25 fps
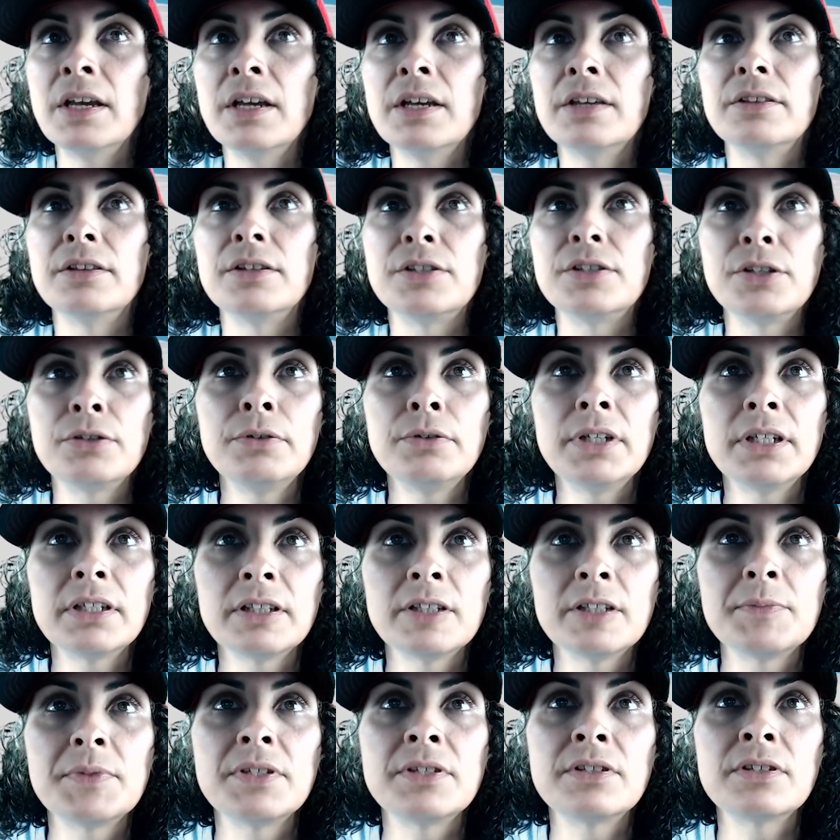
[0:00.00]
The two
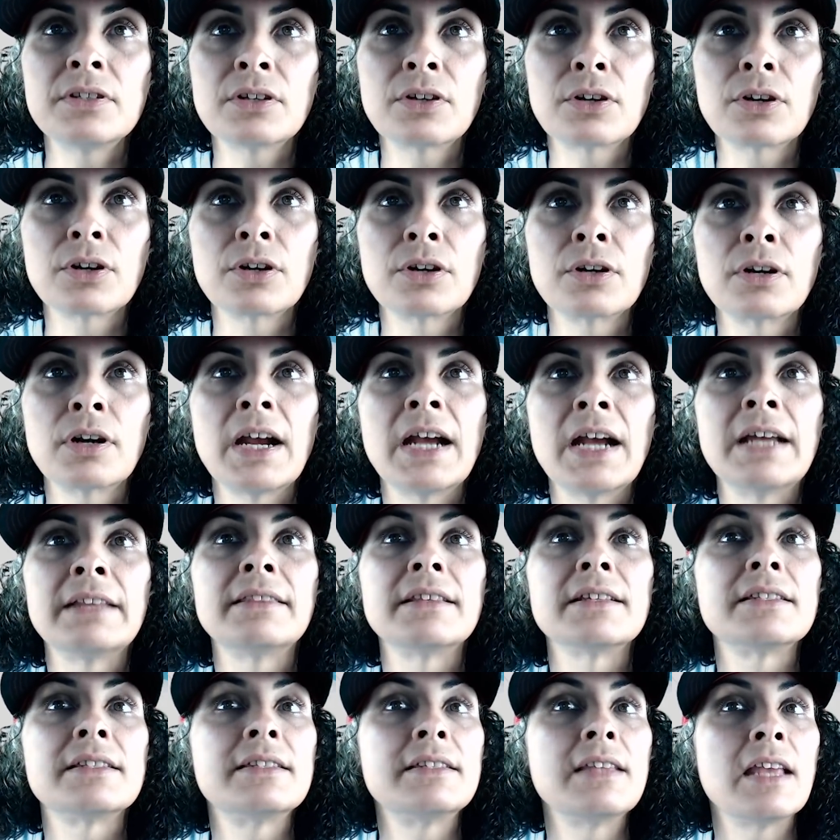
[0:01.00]
eclipses occur at
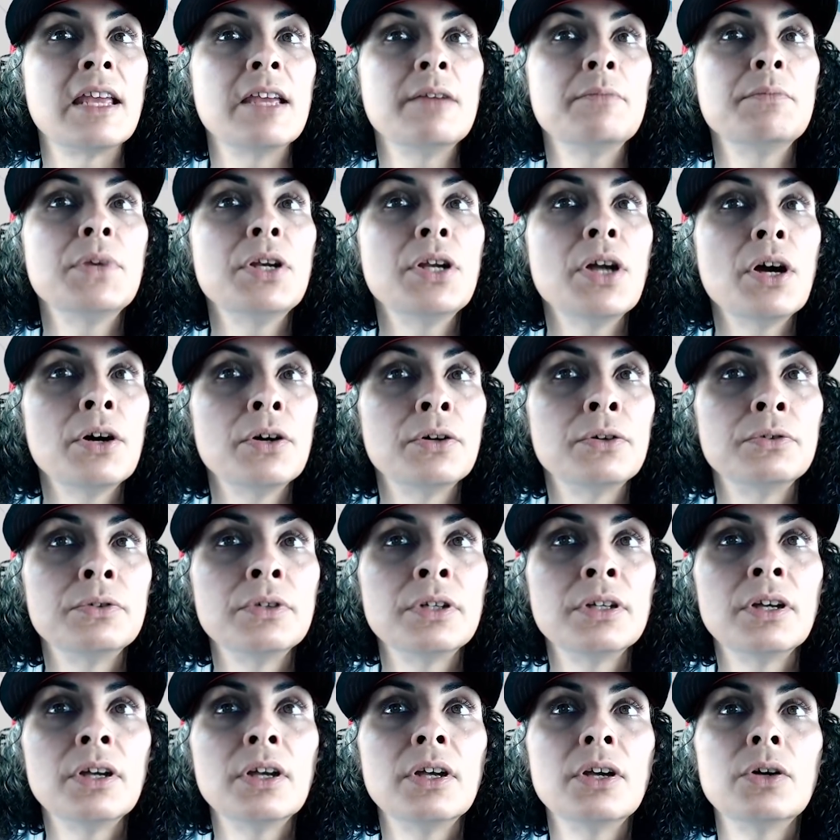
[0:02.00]
the same node,